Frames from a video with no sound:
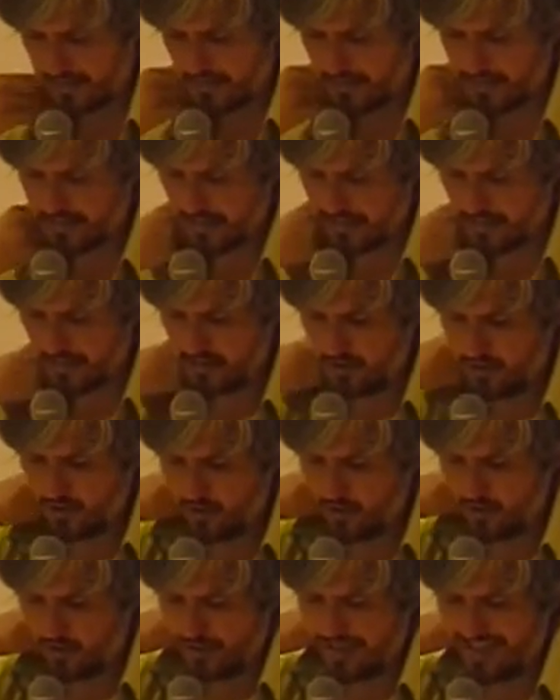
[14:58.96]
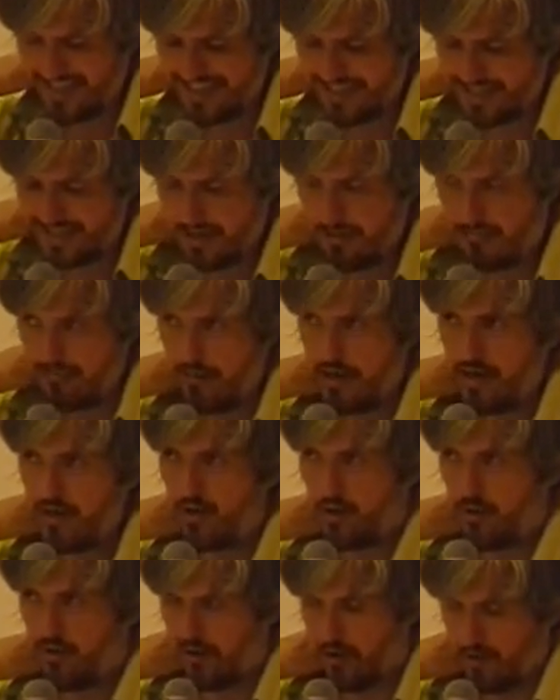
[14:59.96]
sent during this
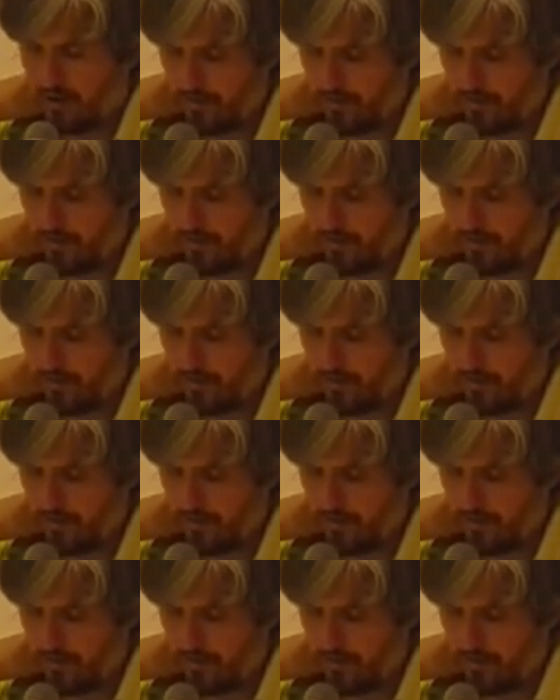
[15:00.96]
campaign only.